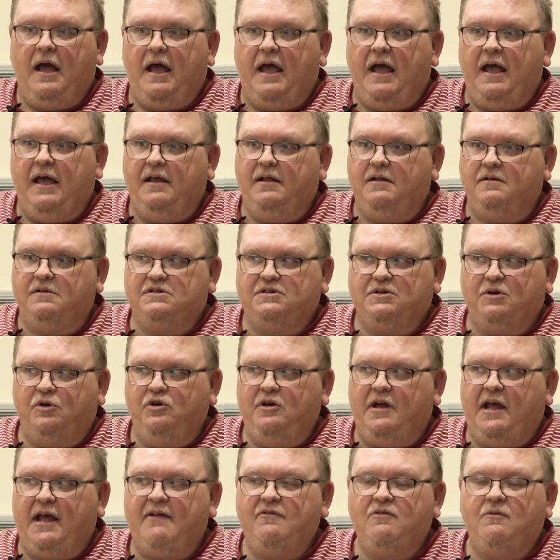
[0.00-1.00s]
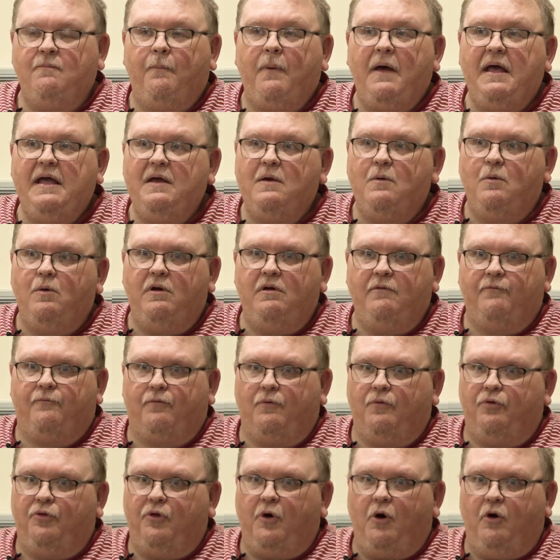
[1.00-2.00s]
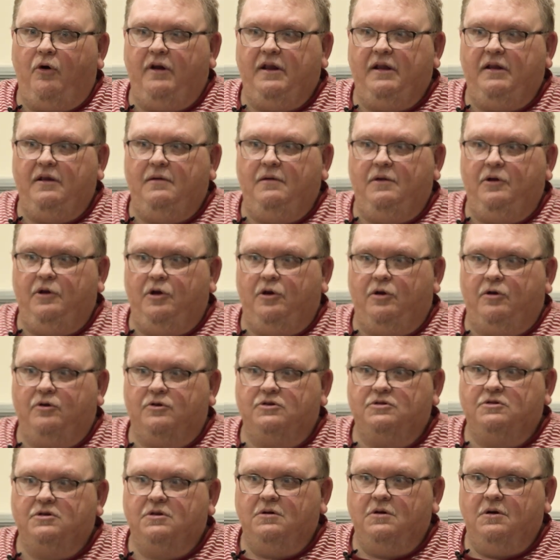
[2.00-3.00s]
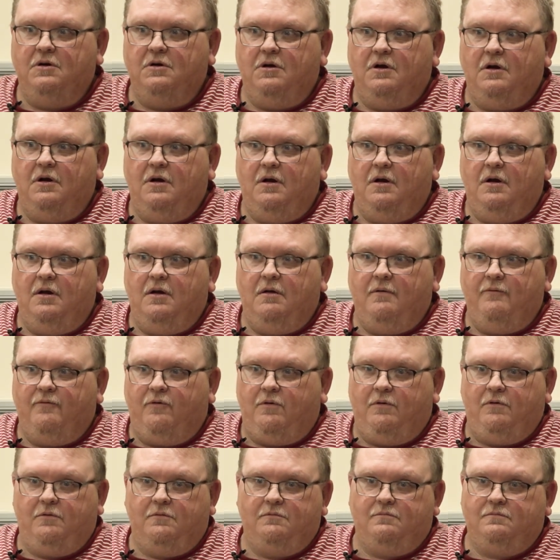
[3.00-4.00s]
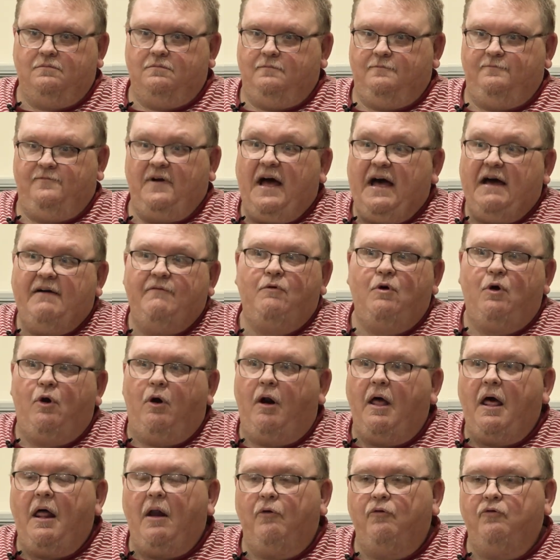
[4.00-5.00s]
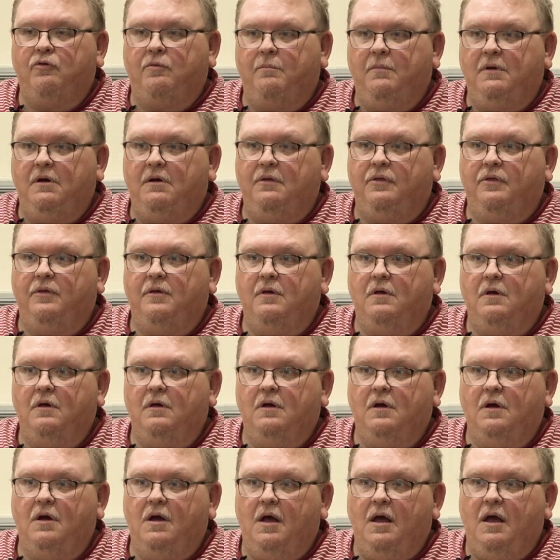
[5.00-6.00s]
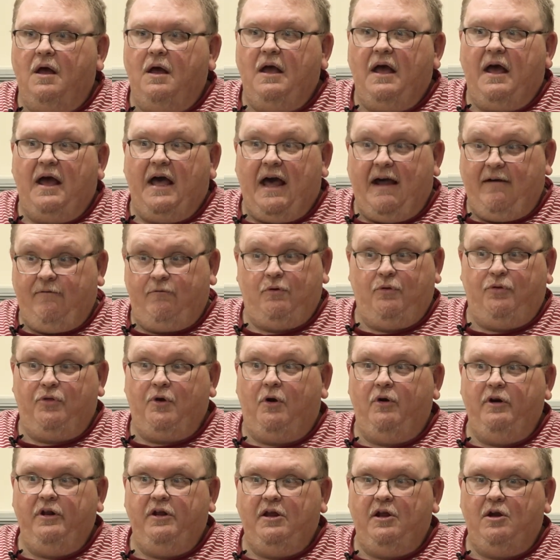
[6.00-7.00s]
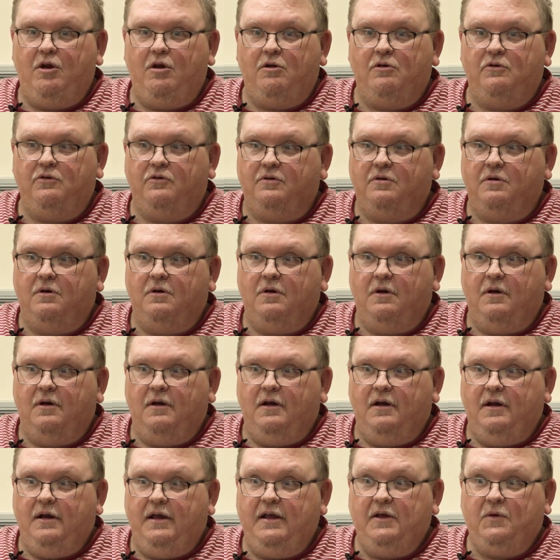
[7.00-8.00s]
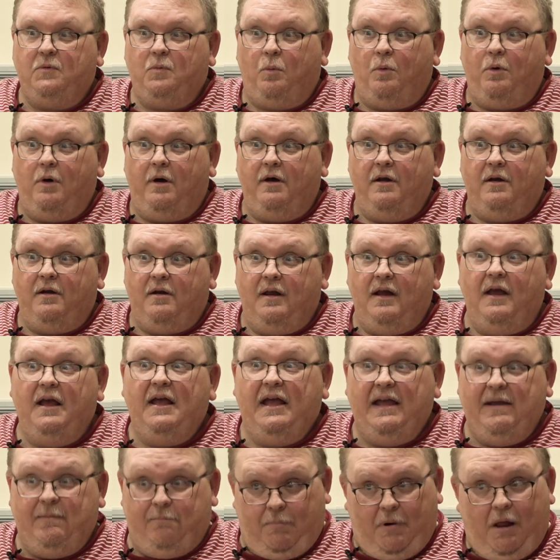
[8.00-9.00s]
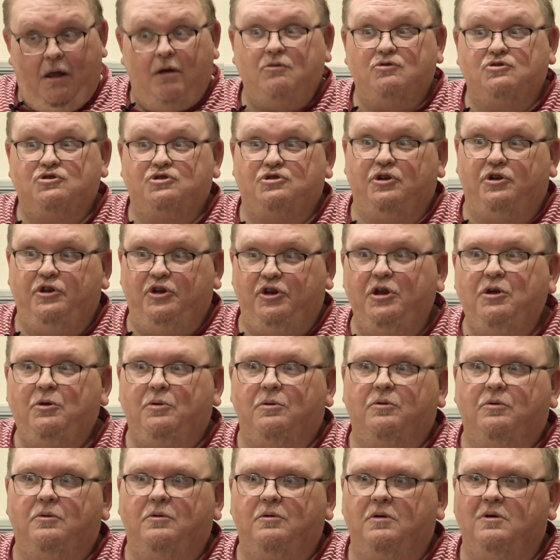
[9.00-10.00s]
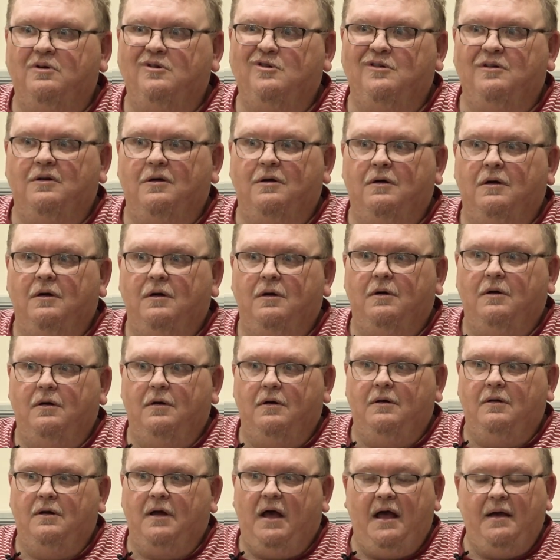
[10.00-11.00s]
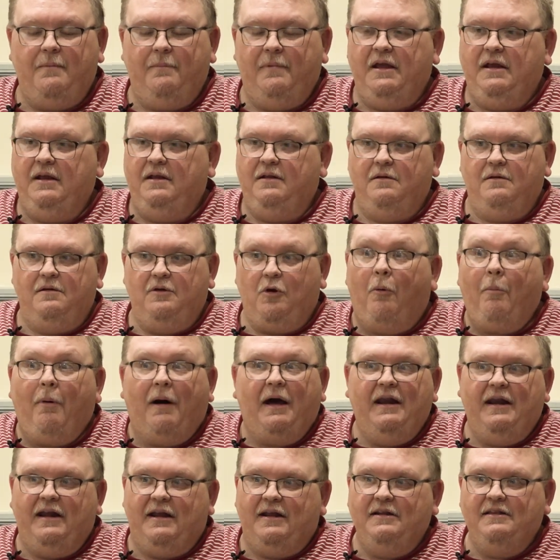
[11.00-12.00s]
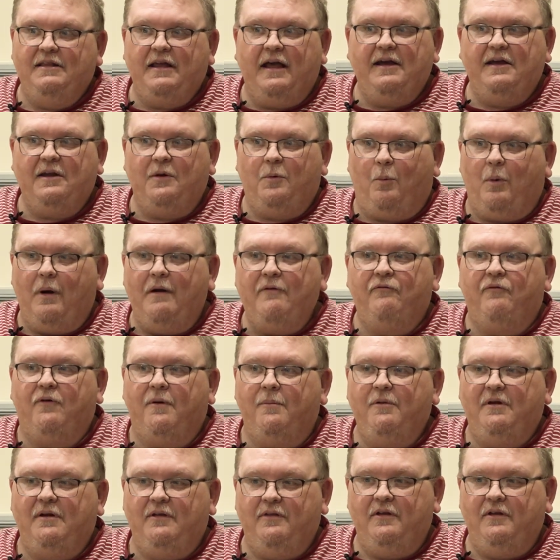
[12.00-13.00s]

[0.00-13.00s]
and so you have to pay on it for 30 years for $500 a month. After 30 years, guess what? It belongs to you. I mean, nobody can take it away from you